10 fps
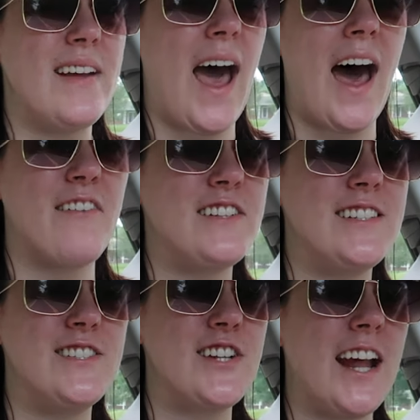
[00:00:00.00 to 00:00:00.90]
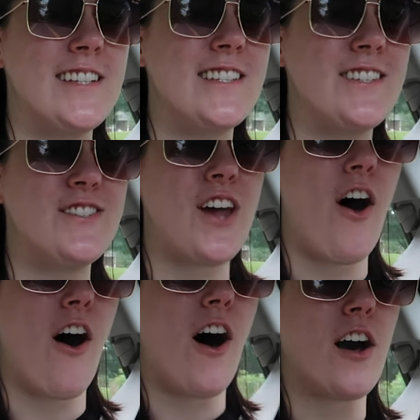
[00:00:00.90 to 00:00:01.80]
have a chance to
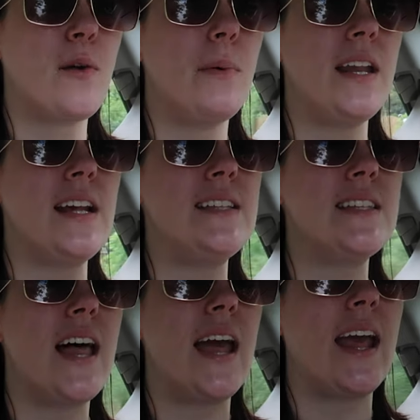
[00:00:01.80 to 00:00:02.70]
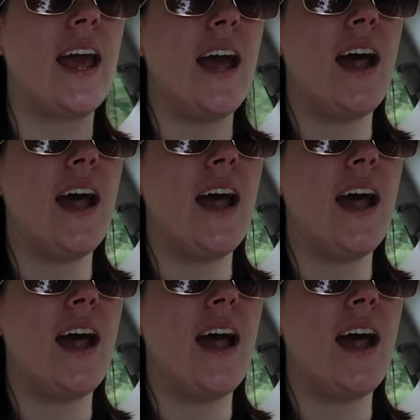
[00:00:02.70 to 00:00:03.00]
talk, but it's like,